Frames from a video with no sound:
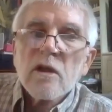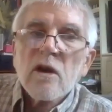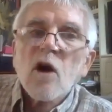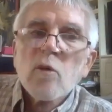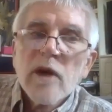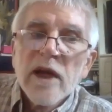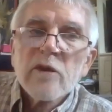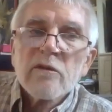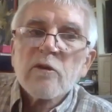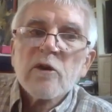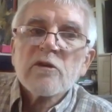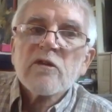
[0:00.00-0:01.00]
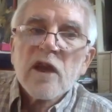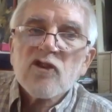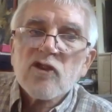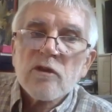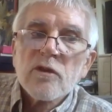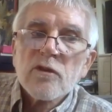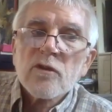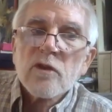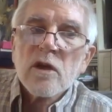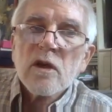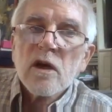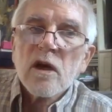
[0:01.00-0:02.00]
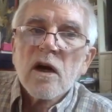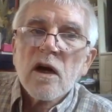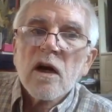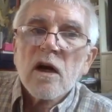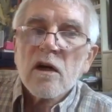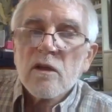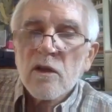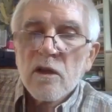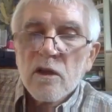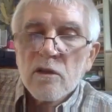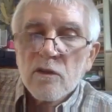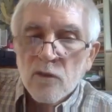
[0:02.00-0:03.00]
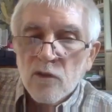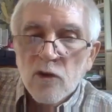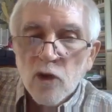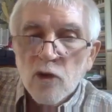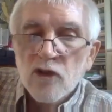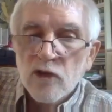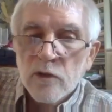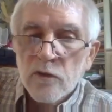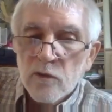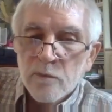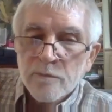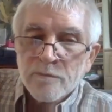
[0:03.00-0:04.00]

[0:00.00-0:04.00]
are ready for audacious solutions.